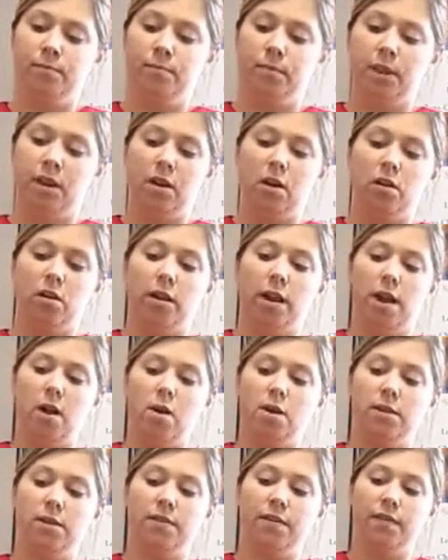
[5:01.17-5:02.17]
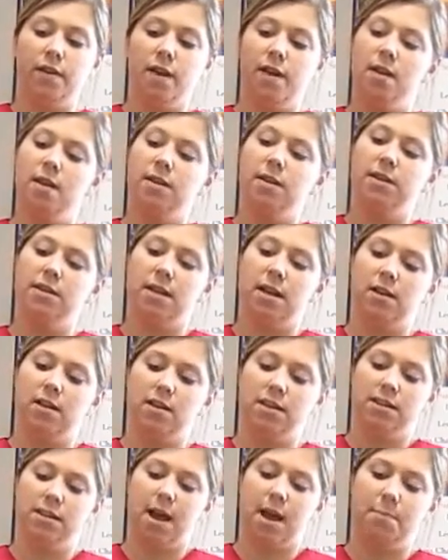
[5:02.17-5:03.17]
And I'll allow it to fill until it
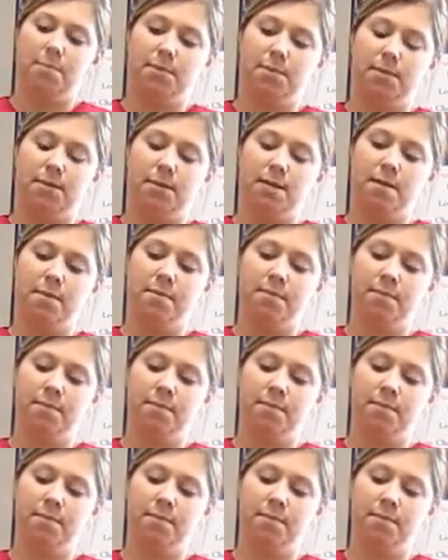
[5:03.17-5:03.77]
stops.